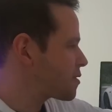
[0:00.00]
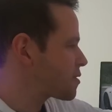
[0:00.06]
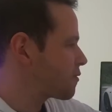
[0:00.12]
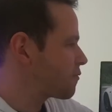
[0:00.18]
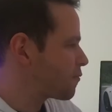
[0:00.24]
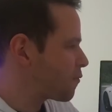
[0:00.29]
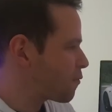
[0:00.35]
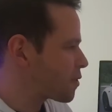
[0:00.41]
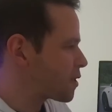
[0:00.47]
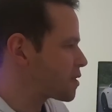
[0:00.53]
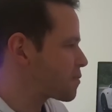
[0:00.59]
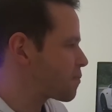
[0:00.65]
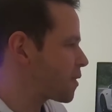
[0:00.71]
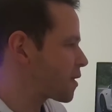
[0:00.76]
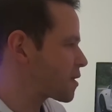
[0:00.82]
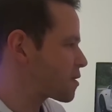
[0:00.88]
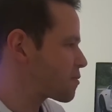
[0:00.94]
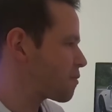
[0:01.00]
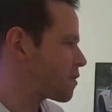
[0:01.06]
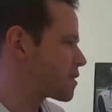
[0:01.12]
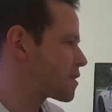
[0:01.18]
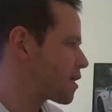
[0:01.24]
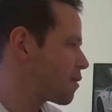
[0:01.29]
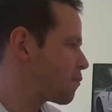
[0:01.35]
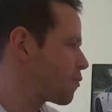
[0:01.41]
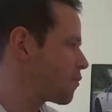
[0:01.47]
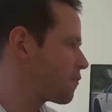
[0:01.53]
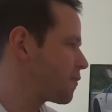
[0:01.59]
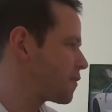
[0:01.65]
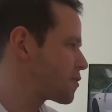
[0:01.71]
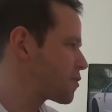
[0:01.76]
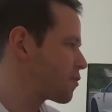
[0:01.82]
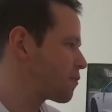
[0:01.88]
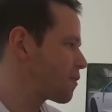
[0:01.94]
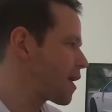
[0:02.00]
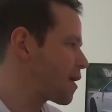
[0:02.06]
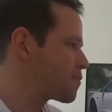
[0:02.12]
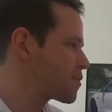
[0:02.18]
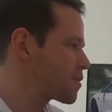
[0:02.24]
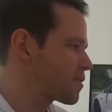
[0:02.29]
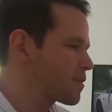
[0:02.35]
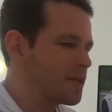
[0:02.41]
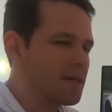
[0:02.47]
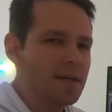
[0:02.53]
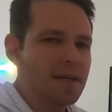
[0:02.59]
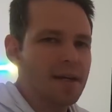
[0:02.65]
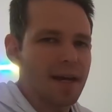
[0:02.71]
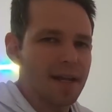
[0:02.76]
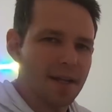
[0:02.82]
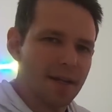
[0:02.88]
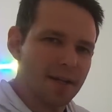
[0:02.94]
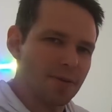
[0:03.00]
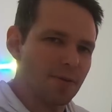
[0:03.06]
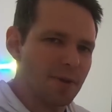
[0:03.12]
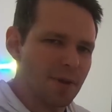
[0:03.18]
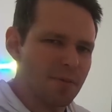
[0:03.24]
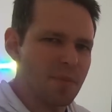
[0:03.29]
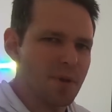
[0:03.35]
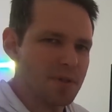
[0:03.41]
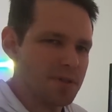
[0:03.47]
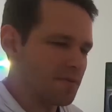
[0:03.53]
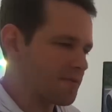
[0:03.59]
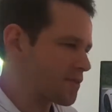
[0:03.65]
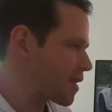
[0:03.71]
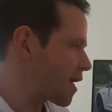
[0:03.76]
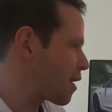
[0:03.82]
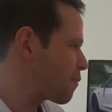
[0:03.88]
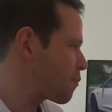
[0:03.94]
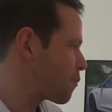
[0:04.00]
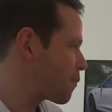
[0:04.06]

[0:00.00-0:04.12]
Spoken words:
so 14 speakers, 1 subwoofer, 2 amps, and they call it immersive sound.